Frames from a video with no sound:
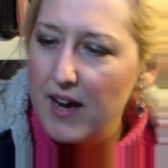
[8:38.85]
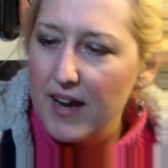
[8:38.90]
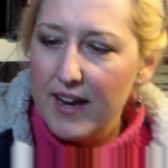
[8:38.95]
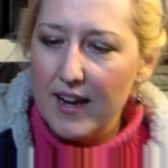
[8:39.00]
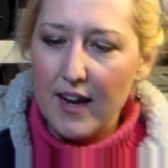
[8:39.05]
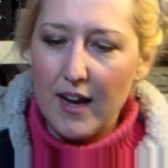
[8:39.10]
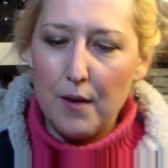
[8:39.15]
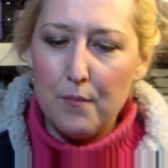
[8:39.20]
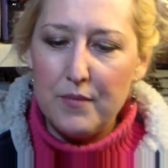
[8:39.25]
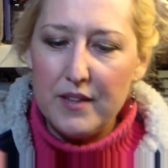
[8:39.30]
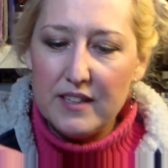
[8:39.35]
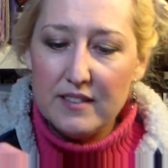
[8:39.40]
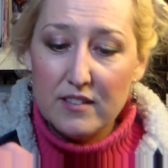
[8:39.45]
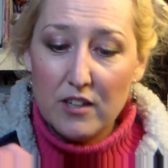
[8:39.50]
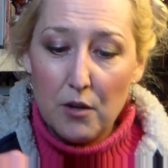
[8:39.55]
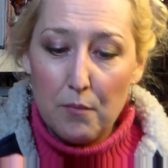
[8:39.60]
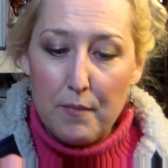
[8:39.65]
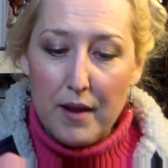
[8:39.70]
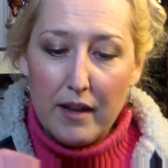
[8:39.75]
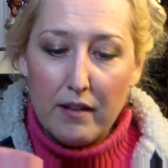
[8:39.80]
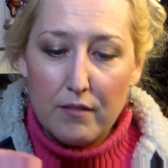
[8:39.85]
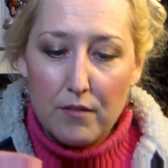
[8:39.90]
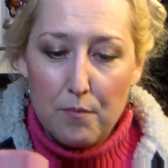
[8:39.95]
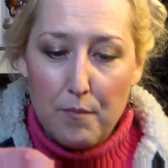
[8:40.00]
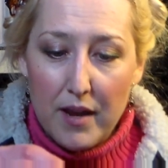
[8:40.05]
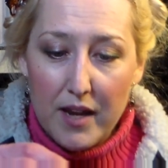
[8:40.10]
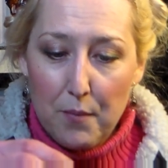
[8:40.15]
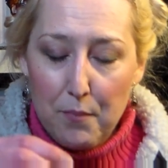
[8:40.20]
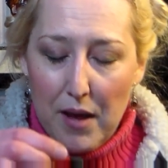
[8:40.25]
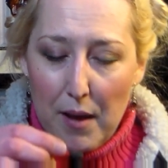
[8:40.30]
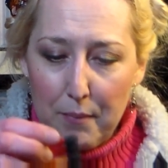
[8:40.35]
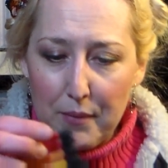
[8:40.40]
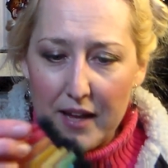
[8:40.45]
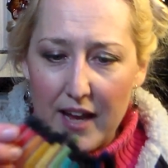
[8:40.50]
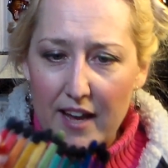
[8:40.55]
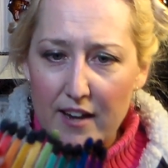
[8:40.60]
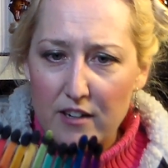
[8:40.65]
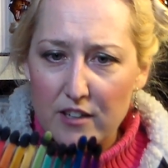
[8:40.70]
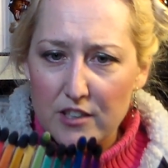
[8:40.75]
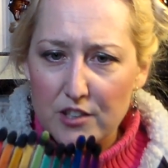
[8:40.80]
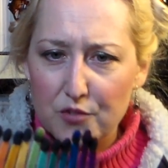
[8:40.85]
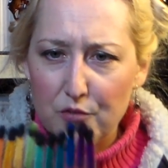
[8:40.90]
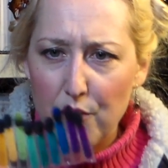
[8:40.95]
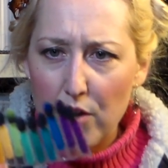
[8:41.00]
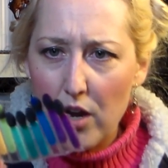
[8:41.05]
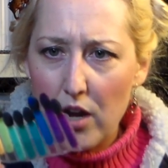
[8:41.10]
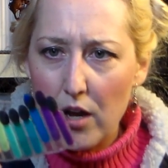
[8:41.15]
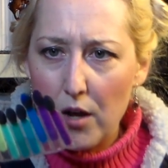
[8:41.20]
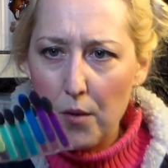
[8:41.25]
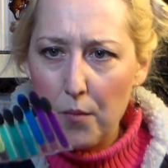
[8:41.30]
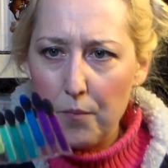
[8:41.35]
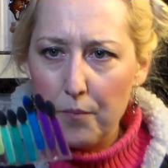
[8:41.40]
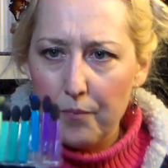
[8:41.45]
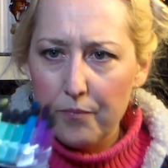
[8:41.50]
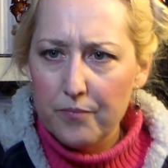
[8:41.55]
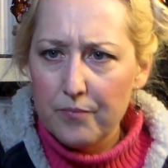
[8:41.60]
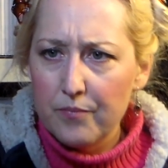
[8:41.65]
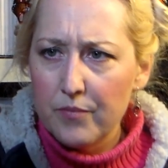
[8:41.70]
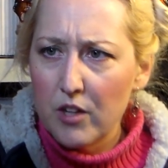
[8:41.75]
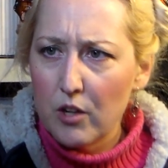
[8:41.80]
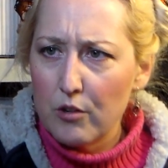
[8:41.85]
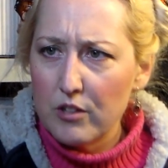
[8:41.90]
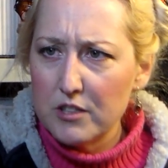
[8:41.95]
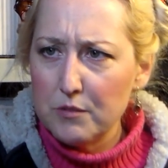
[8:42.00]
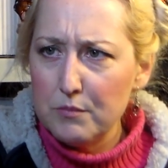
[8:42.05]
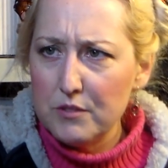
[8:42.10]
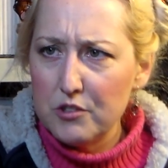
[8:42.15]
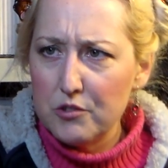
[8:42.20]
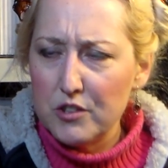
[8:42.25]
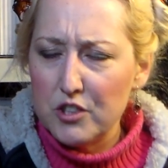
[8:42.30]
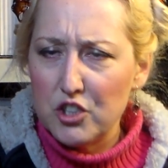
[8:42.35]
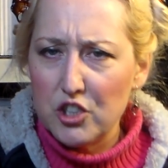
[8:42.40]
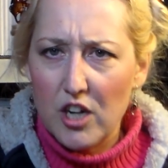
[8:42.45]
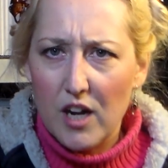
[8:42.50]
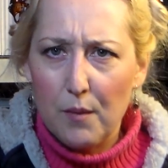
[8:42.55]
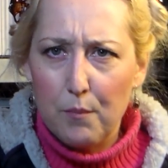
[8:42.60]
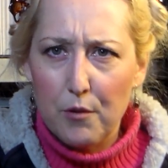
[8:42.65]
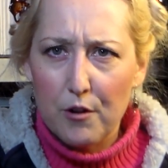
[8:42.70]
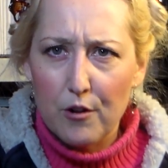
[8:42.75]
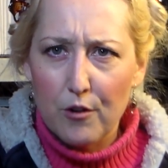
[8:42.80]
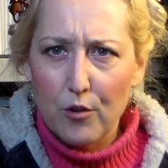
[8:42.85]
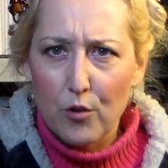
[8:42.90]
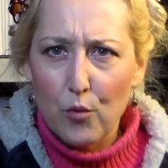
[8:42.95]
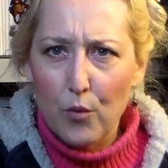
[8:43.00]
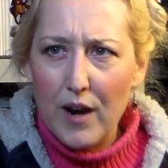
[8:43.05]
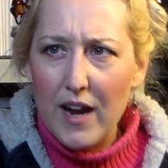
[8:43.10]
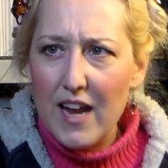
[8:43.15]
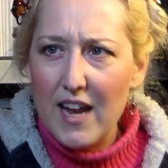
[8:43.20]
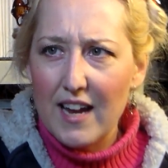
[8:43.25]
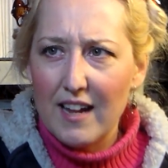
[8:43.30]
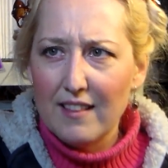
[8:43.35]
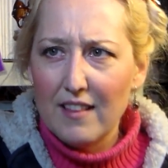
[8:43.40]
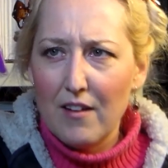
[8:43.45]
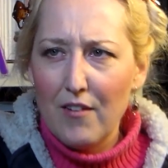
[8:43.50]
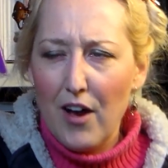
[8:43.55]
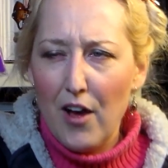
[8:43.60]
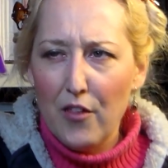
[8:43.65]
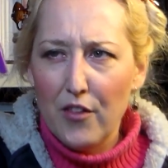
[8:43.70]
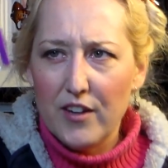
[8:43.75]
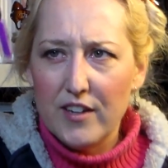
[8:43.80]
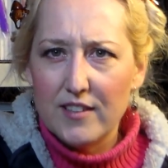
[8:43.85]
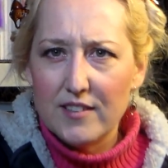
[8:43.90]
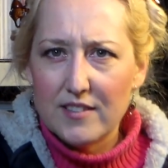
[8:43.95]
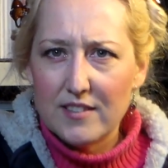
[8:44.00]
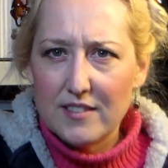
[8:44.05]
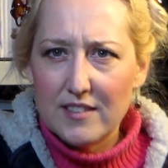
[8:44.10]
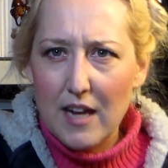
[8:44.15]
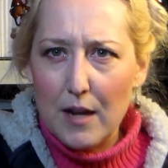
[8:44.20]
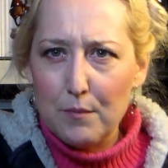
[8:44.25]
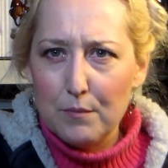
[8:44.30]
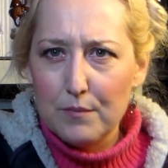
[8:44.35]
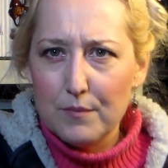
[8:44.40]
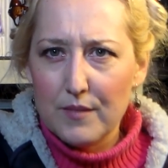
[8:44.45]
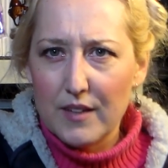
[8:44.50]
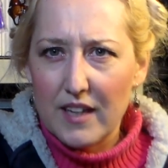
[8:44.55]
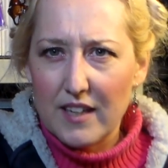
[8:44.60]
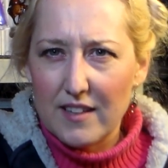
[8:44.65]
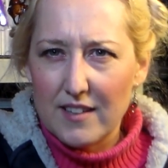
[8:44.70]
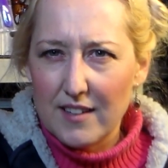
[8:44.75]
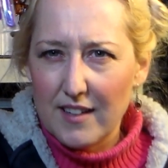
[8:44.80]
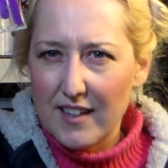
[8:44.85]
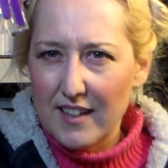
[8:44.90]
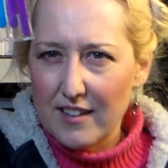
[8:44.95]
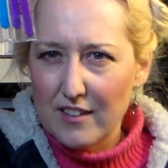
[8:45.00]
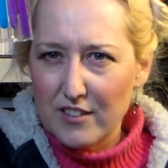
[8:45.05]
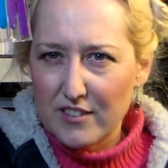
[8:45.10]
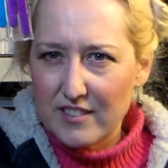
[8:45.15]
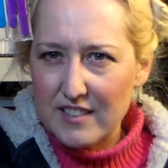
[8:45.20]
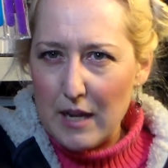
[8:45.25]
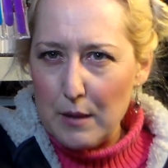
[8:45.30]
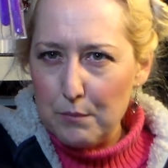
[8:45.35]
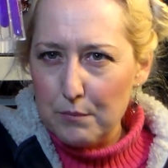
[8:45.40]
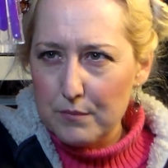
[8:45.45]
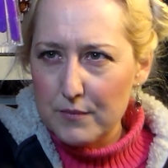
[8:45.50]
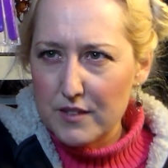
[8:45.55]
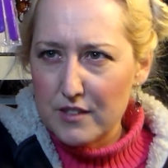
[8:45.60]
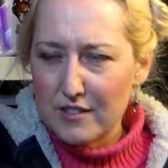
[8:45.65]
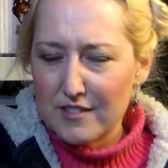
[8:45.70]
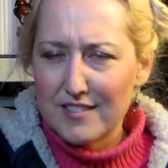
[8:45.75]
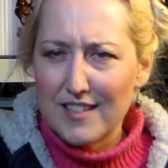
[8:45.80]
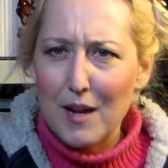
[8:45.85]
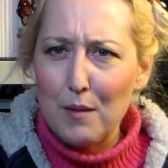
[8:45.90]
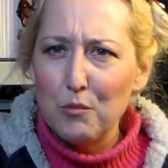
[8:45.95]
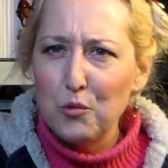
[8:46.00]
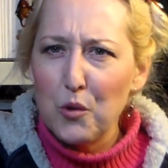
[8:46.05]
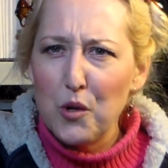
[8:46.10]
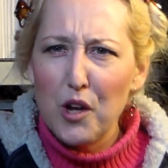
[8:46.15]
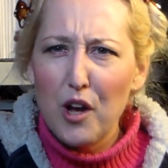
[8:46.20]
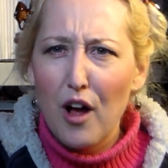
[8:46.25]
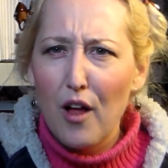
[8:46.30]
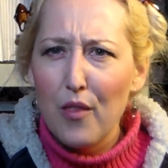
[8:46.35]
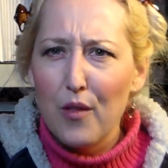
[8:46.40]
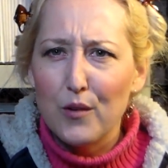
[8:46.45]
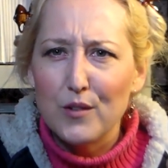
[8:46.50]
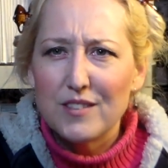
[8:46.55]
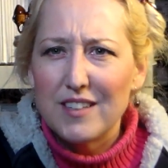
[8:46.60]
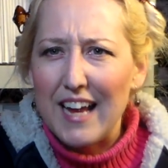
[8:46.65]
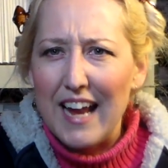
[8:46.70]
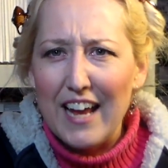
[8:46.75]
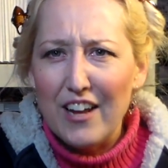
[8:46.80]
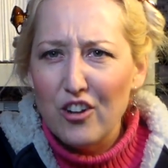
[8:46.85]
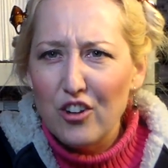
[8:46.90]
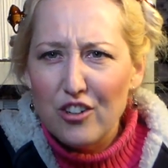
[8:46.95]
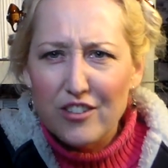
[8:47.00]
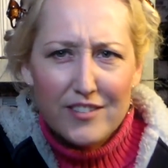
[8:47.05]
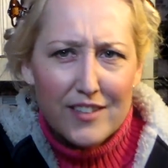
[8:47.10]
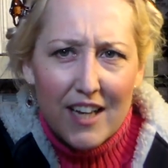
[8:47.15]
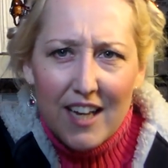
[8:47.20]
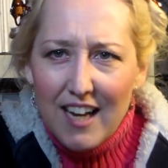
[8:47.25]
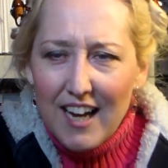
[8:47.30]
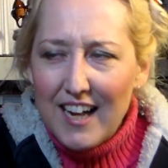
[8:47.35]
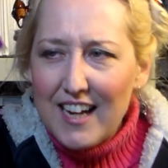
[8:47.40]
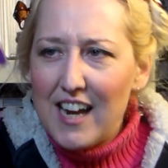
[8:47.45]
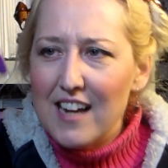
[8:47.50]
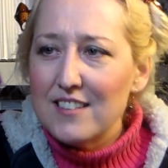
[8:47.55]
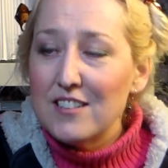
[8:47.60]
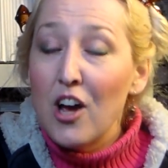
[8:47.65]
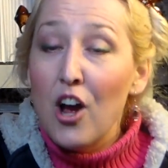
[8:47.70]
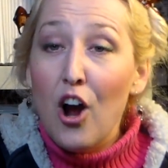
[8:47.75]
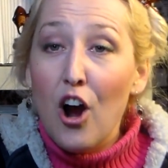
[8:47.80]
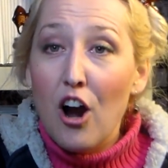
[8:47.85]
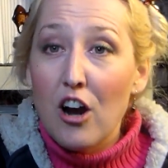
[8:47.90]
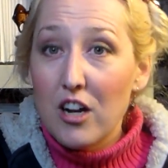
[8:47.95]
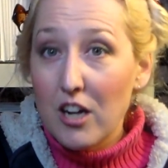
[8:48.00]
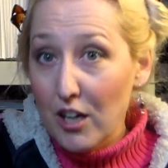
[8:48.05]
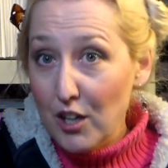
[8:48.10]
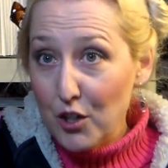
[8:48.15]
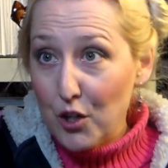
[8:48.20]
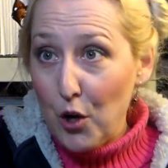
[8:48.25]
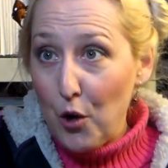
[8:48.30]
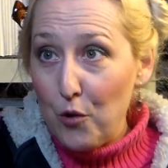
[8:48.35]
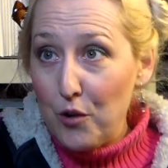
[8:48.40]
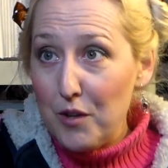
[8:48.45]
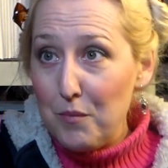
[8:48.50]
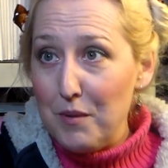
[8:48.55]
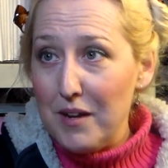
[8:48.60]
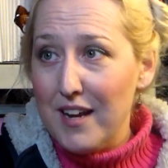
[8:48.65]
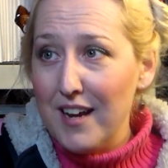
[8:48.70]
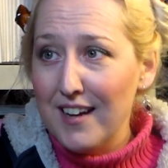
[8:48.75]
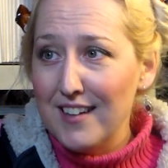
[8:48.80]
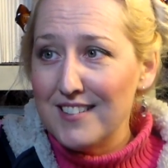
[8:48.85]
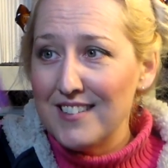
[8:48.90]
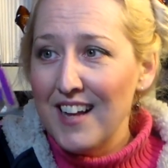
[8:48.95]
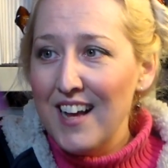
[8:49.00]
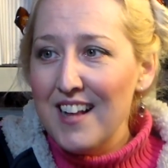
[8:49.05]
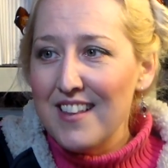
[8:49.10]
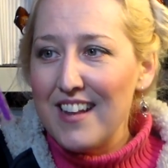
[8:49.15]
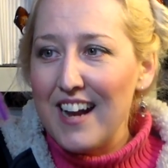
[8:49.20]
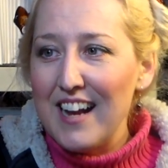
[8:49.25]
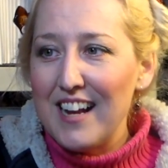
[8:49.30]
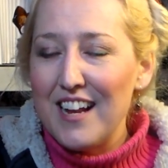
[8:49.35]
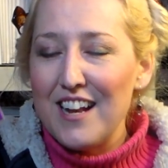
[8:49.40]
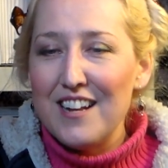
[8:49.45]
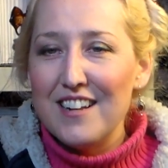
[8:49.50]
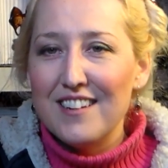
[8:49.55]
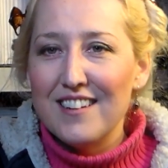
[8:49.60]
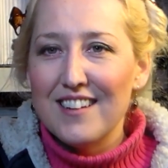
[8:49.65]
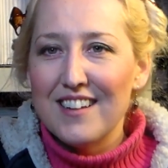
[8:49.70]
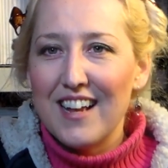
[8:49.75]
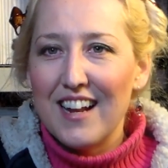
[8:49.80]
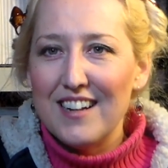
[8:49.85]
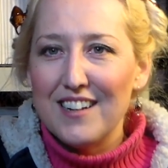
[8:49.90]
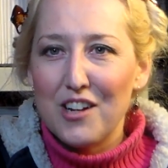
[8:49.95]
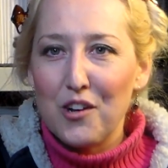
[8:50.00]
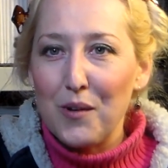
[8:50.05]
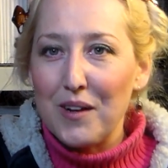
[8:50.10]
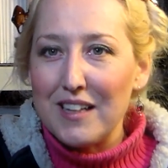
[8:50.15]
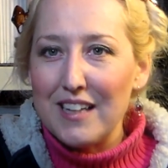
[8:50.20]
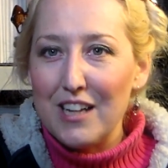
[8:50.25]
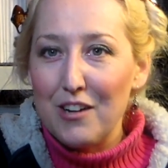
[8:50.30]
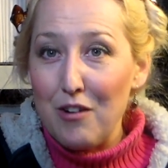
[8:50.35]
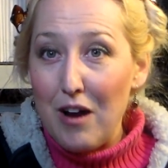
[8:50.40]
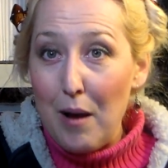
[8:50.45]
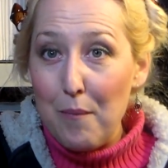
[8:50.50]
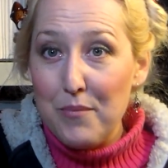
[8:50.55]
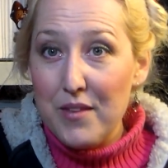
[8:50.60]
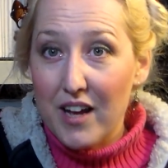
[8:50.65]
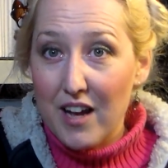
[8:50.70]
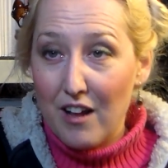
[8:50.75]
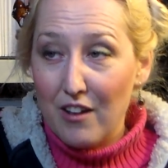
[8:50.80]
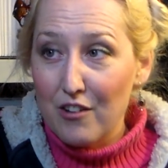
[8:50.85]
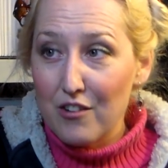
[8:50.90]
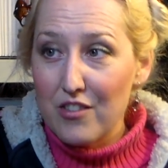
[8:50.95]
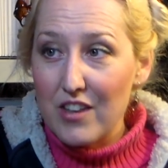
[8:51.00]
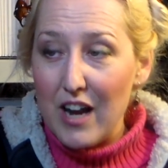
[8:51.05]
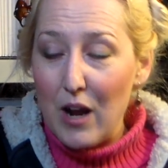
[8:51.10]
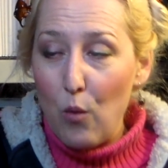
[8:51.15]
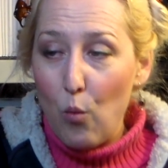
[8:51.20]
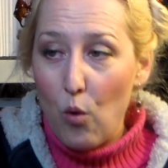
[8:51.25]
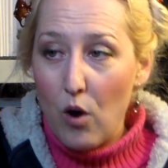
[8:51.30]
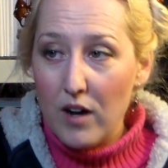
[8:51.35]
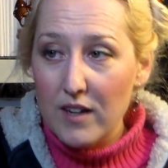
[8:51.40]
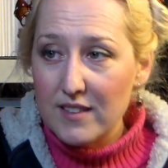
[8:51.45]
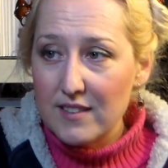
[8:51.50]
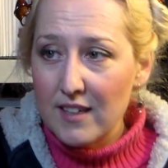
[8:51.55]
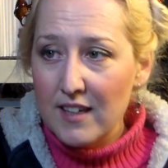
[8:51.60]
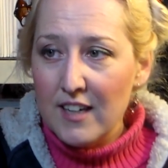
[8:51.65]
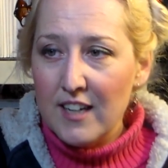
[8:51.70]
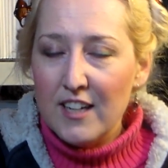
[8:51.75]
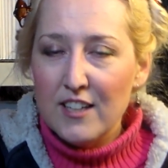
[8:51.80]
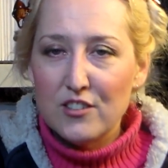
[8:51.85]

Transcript: my um, these little make makeup applicators from the Christmas tree shop are great, and I love how the stem like the like little stems stems what do you call those the handles I guess are color coded because then I can kind of quickly grab the color that I want.